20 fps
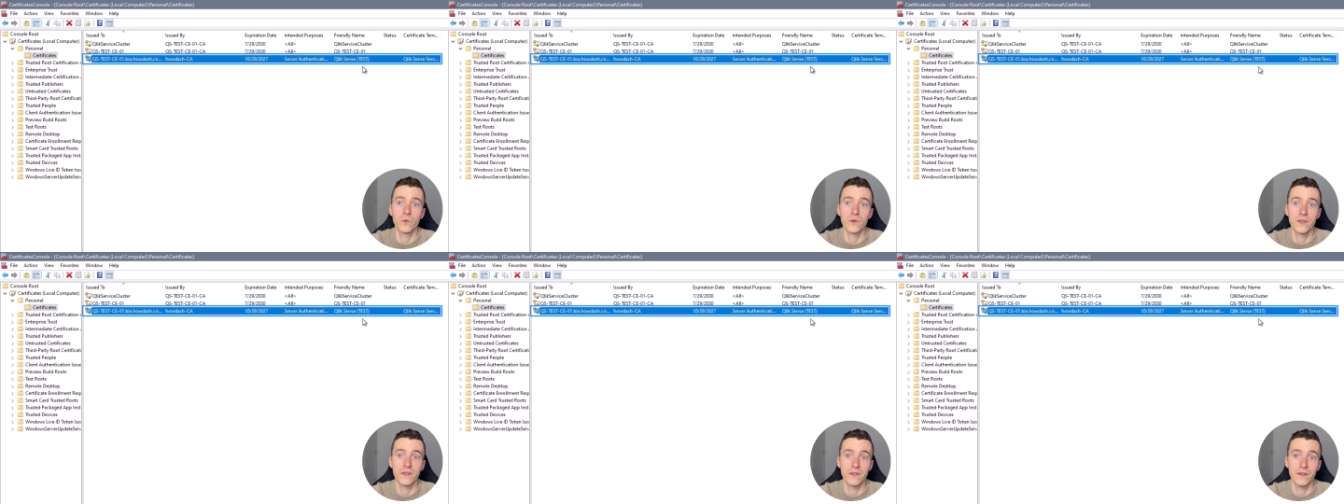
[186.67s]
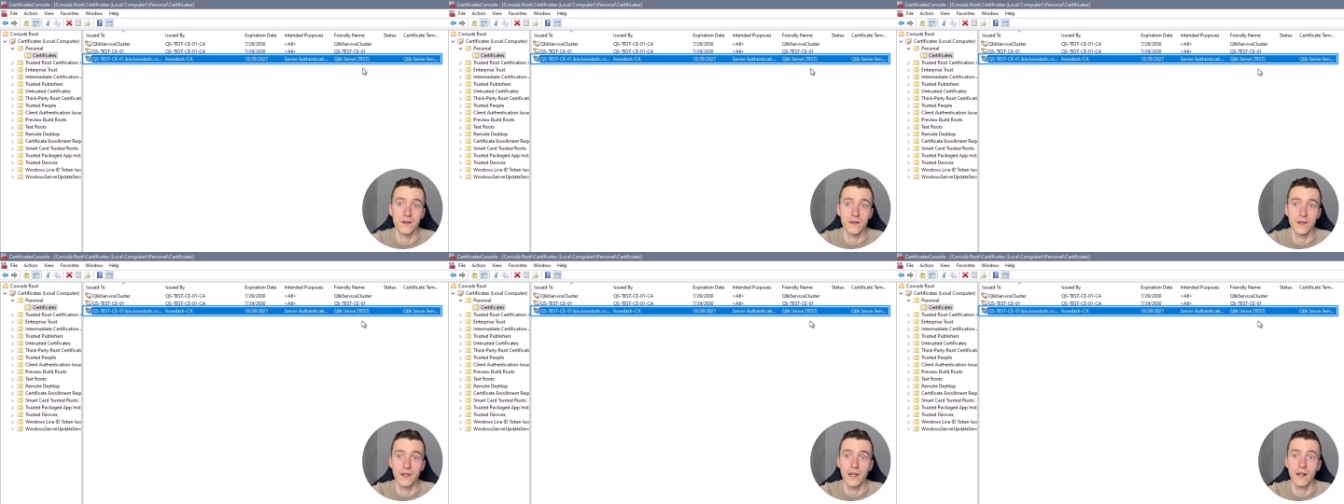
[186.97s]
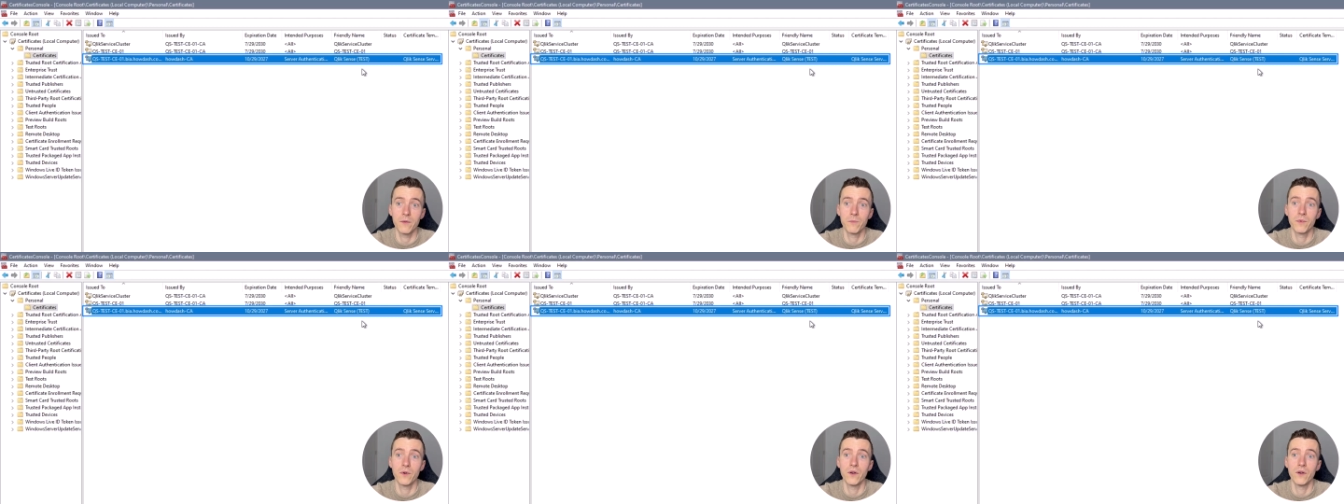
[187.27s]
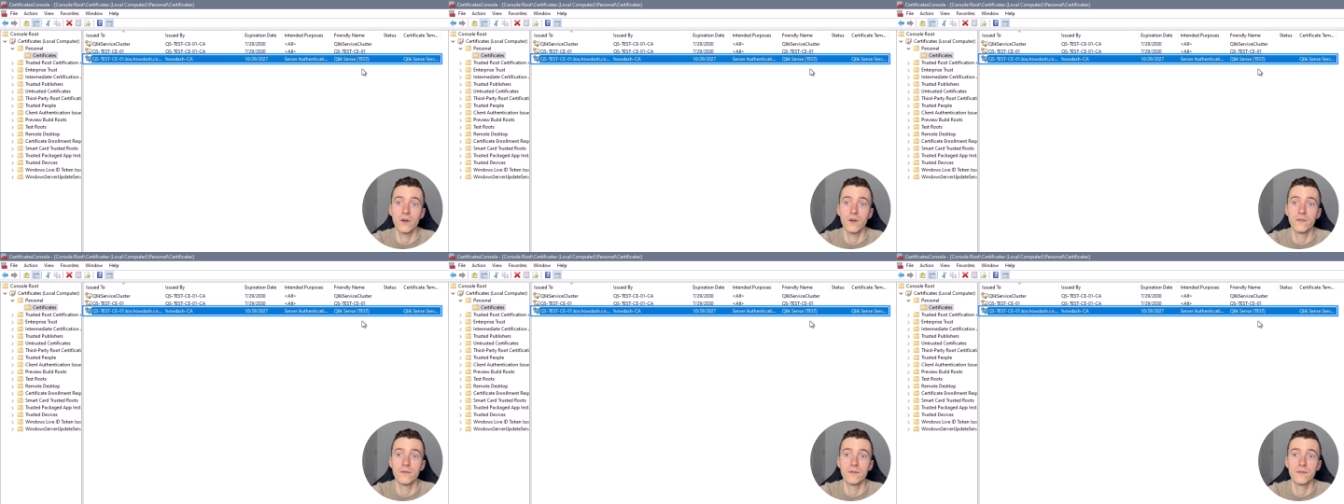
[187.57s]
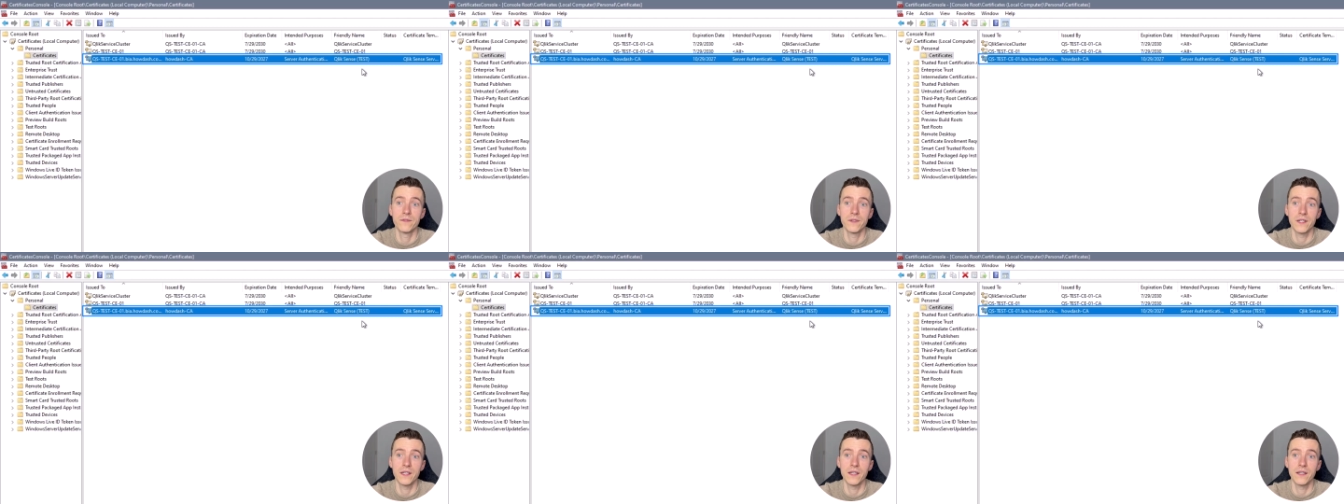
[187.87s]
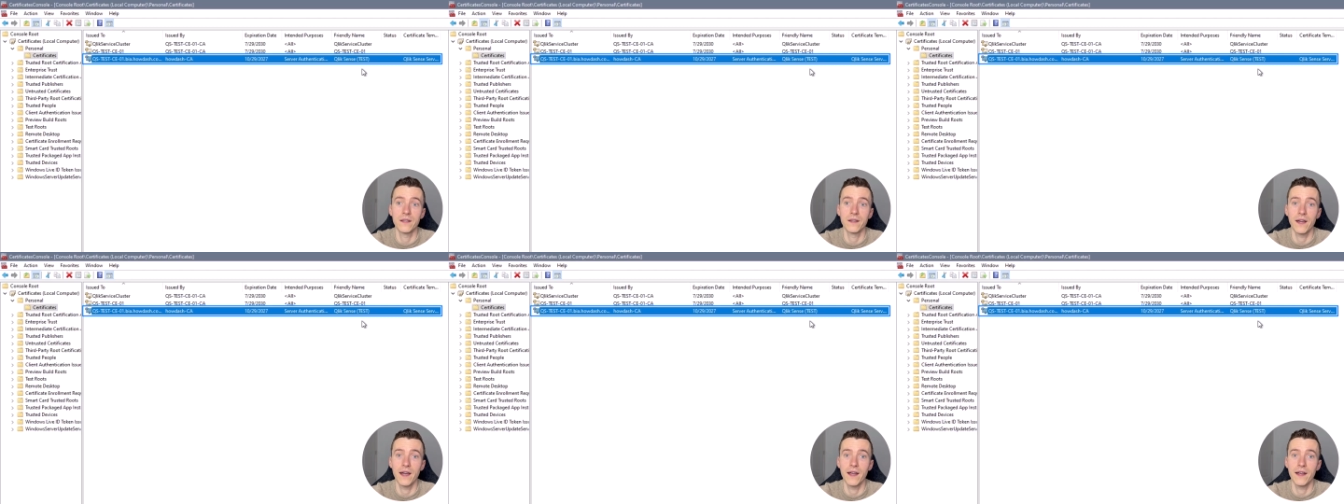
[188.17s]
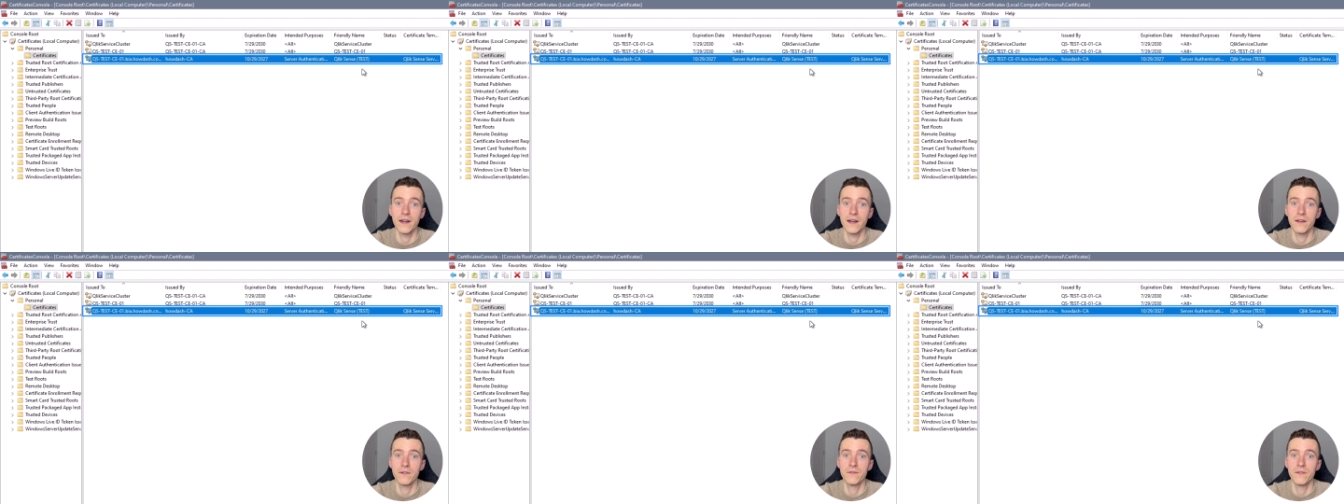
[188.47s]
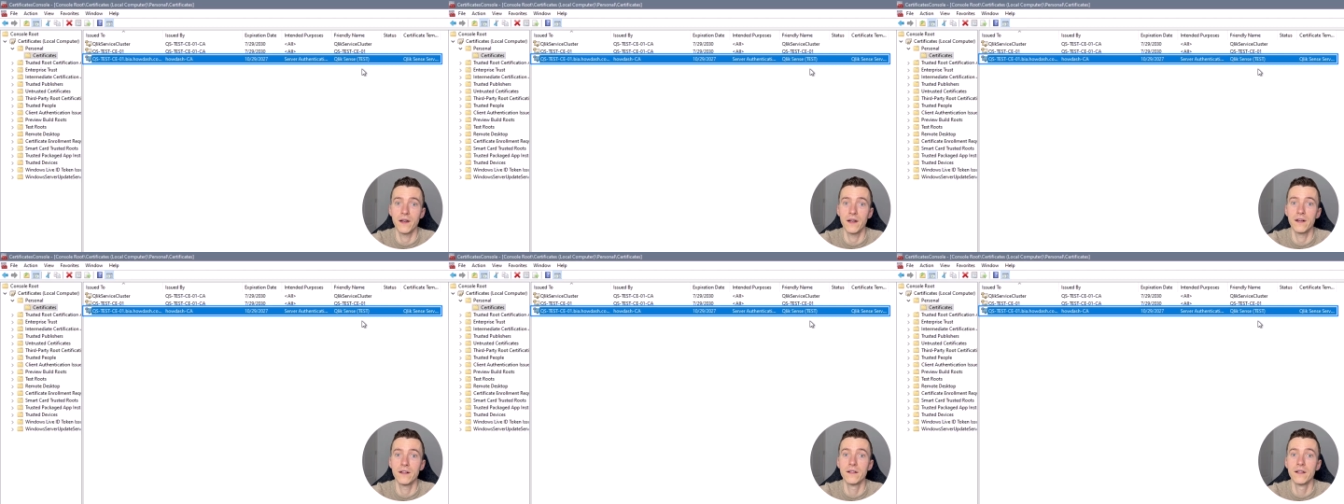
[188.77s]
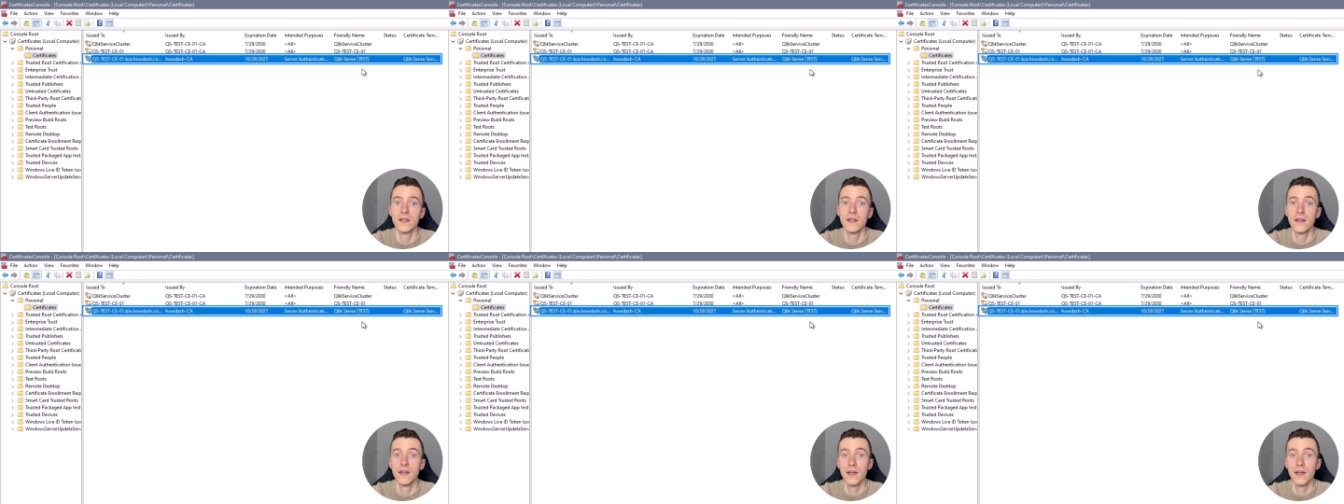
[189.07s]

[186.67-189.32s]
with the help of the INF file.